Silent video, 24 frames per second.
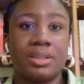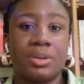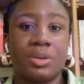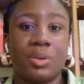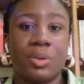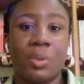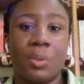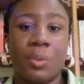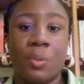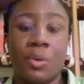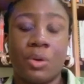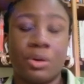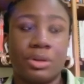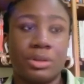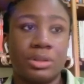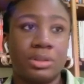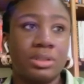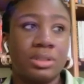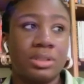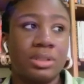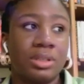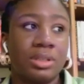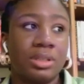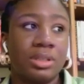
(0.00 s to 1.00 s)
one,
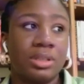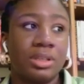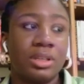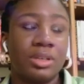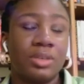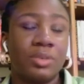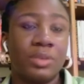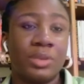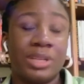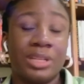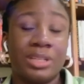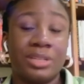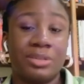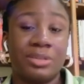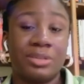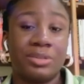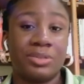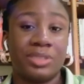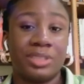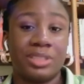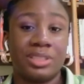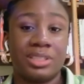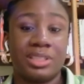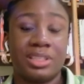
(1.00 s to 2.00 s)
we need to
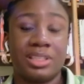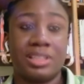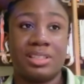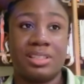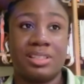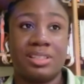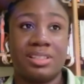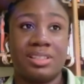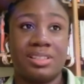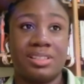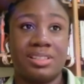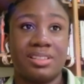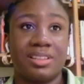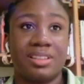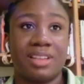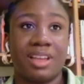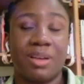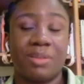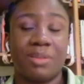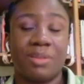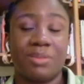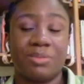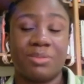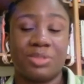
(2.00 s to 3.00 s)
fix this
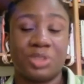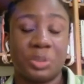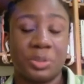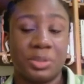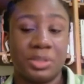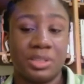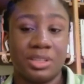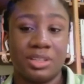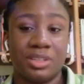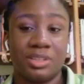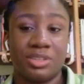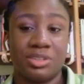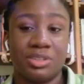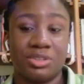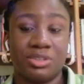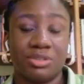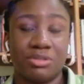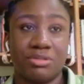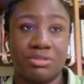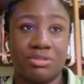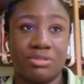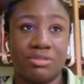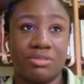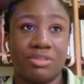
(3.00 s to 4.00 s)
subsidy issue
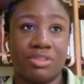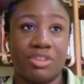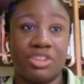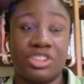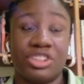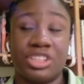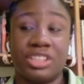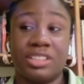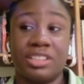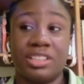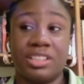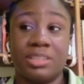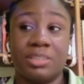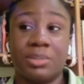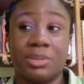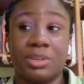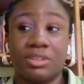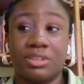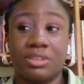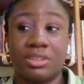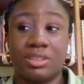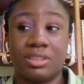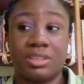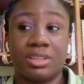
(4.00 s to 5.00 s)
urgently,
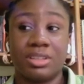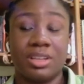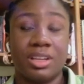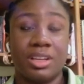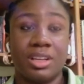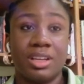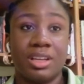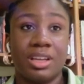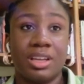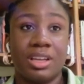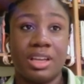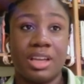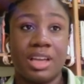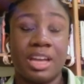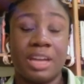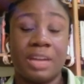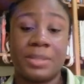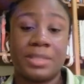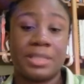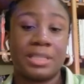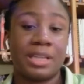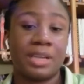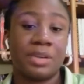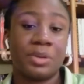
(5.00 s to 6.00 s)
because
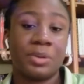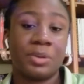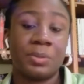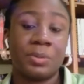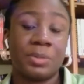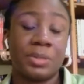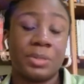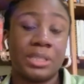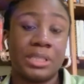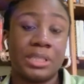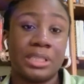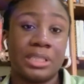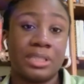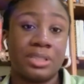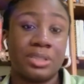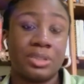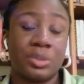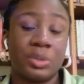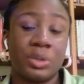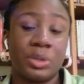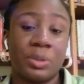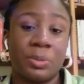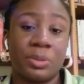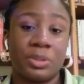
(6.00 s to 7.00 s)
NNPC cannot be the
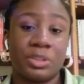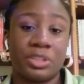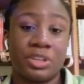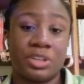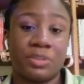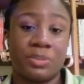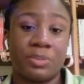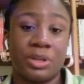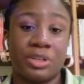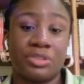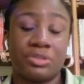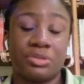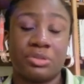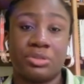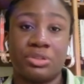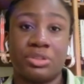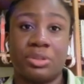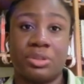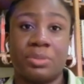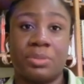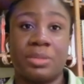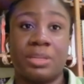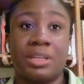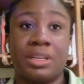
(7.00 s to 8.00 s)
sole importer of petrol,
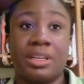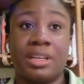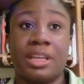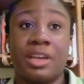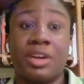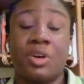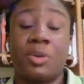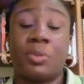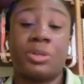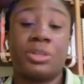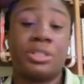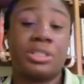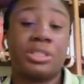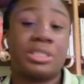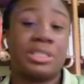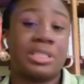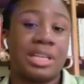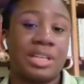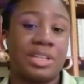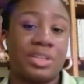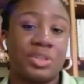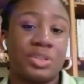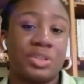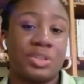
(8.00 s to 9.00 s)
a commodity that is
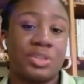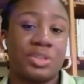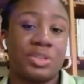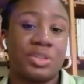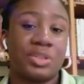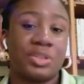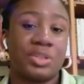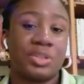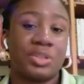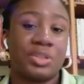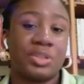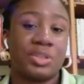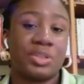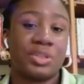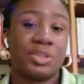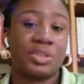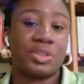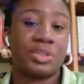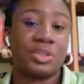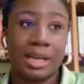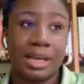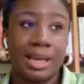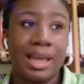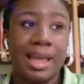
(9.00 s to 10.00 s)
so important in Nigeria.
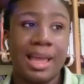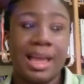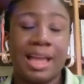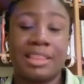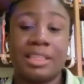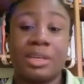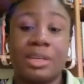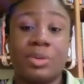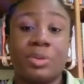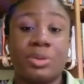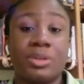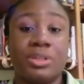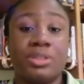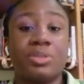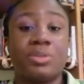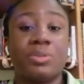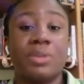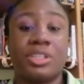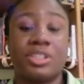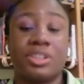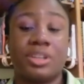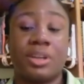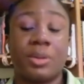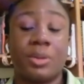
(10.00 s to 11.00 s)
And then we need to
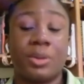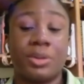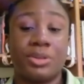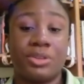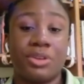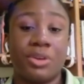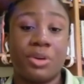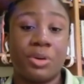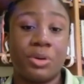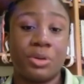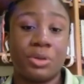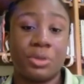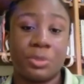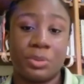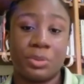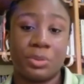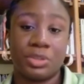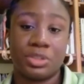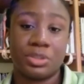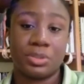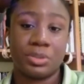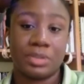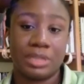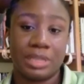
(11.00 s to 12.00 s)
make sure that we're doing all the
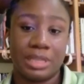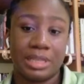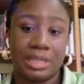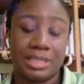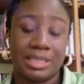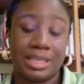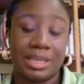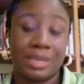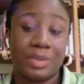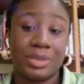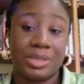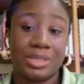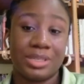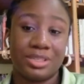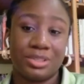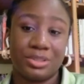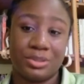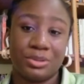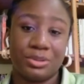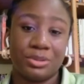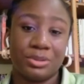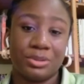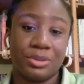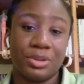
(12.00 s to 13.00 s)
possible tests that we need to
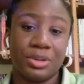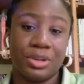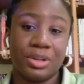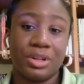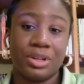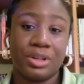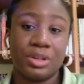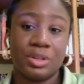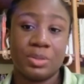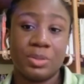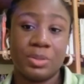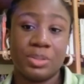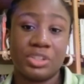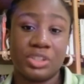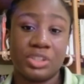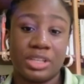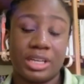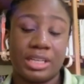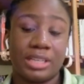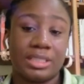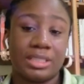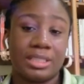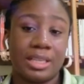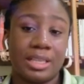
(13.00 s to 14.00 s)
do to make sure
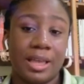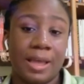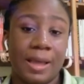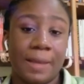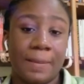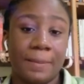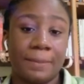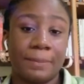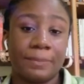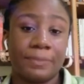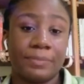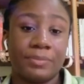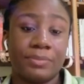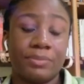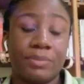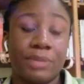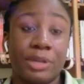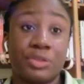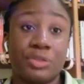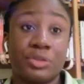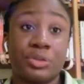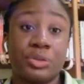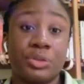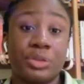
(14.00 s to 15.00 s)
that
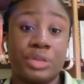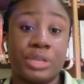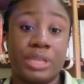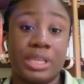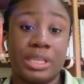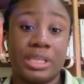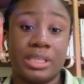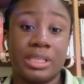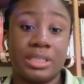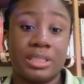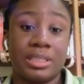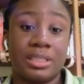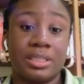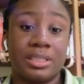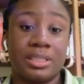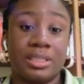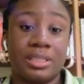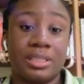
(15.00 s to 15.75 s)
petrol is